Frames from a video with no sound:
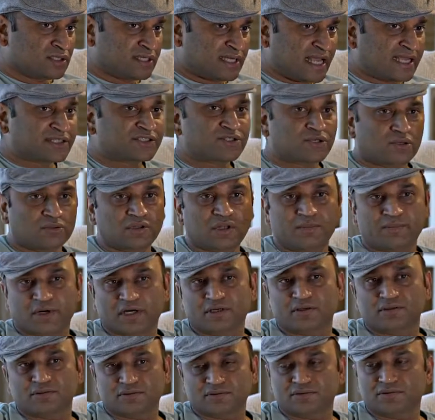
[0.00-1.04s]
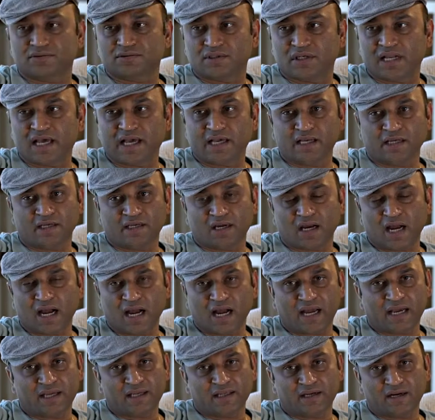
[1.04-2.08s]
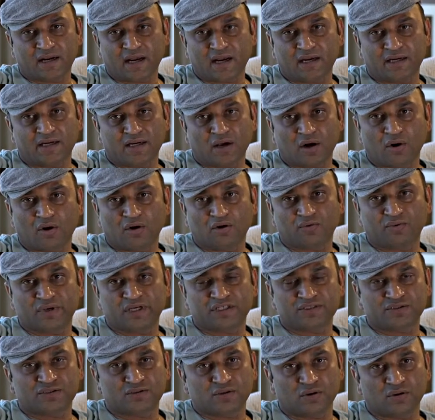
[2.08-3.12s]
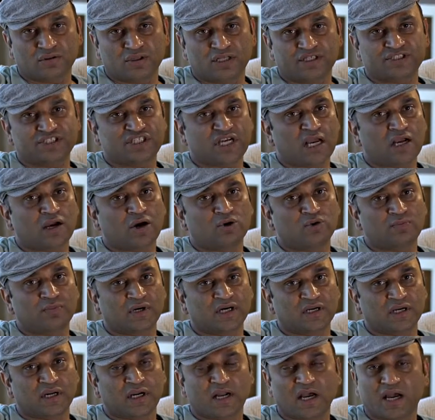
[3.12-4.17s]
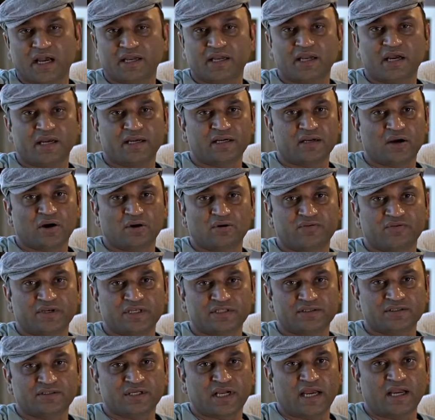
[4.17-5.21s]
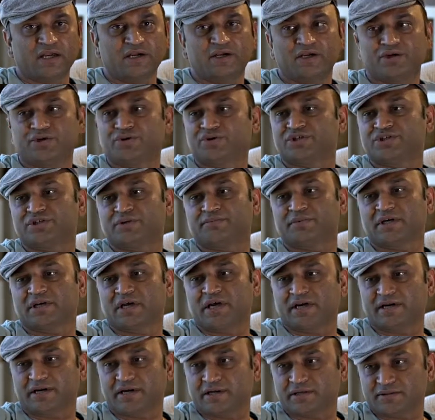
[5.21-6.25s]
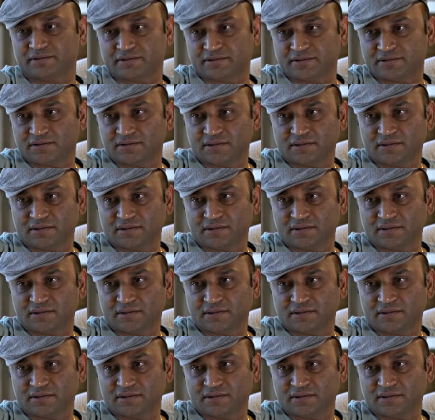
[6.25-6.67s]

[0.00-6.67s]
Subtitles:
text on the buttons, like I write always on the checkout button, I write always enter your shipping address.